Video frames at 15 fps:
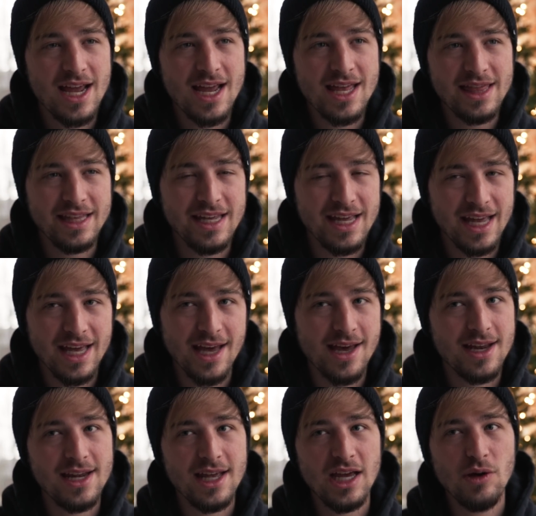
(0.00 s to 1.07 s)
in the
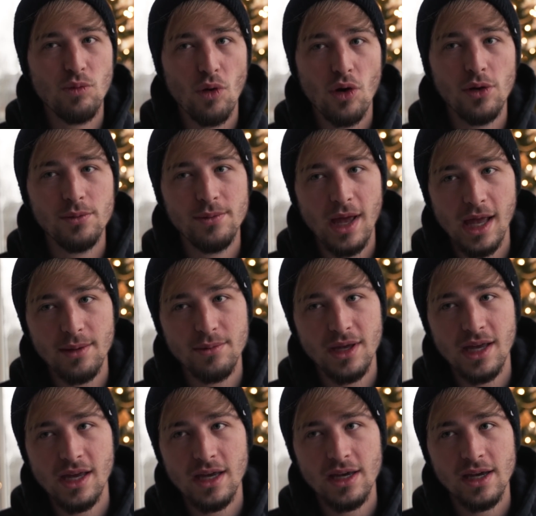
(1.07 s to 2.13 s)
end, it won't make
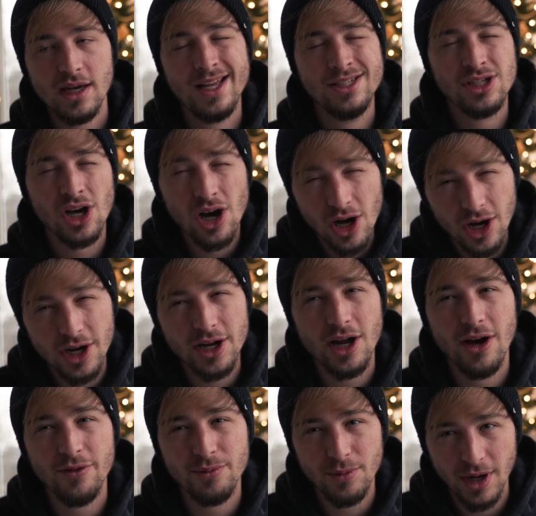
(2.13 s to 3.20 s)
me a ton
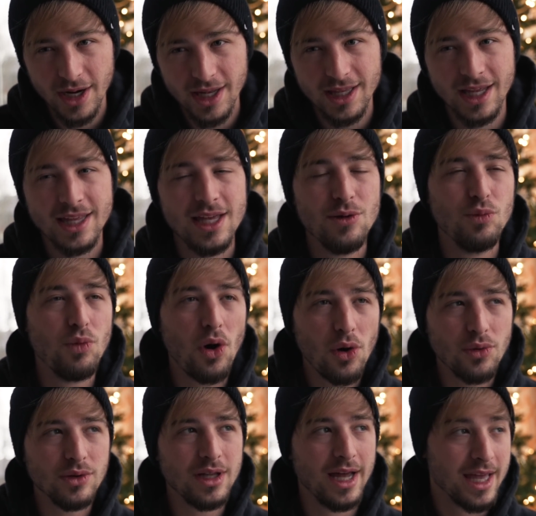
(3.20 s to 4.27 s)
of money. Like it
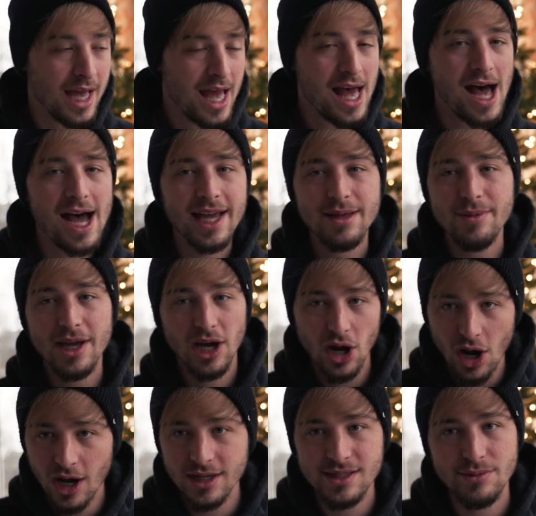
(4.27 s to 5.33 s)
won't like I can make an
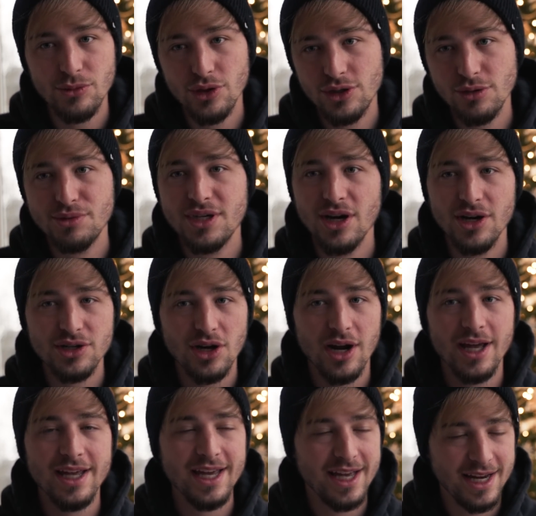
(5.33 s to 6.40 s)
awesome YouTube series on
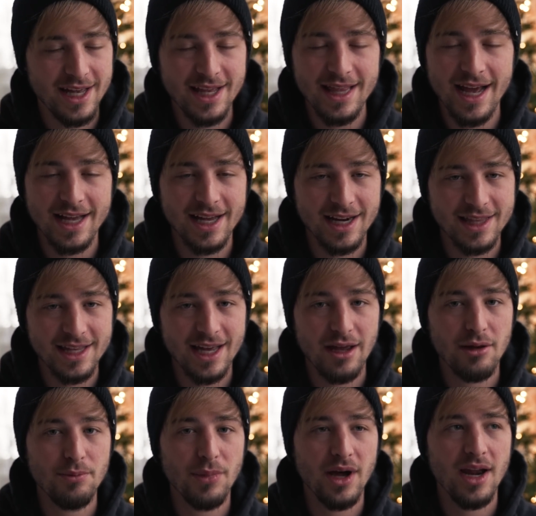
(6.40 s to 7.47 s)
it, getting it and that kind of
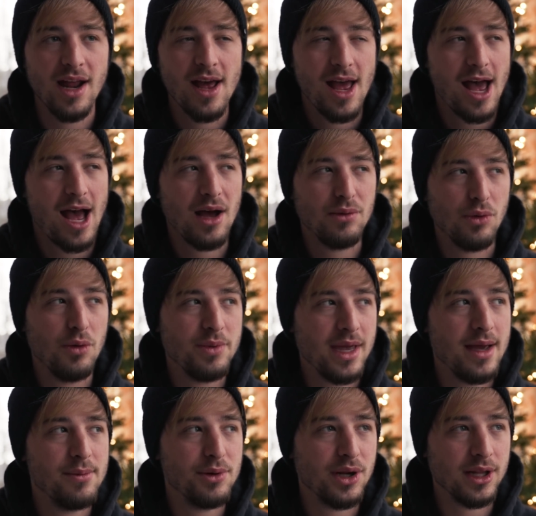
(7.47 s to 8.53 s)
thing, but I won't be
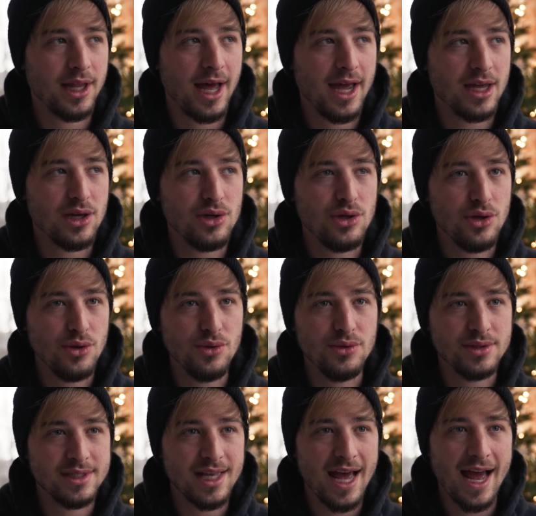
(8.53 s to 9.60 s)
able to like
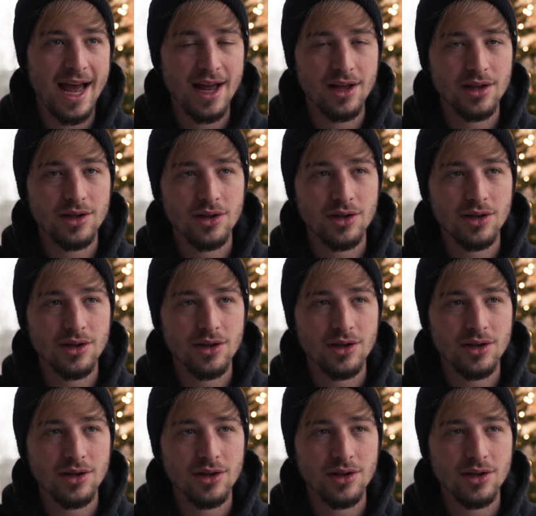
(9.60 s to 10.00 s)
use that